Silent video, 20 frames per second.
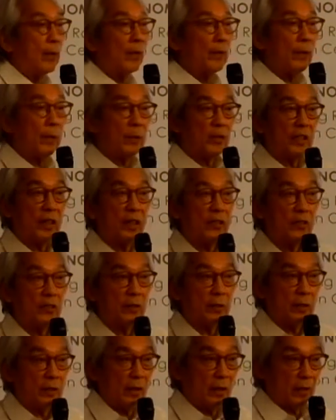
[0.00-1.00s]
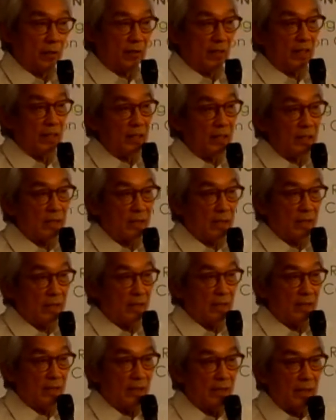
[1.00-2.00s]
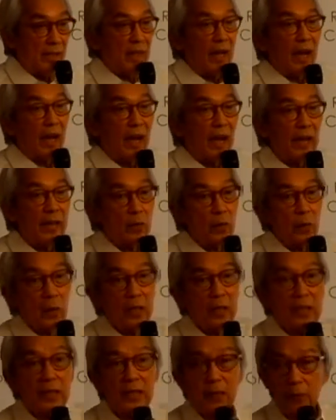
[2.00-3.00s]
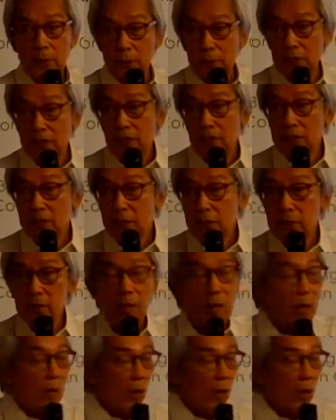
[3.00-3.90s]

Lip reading: a reproduction of this, high quality reproduction,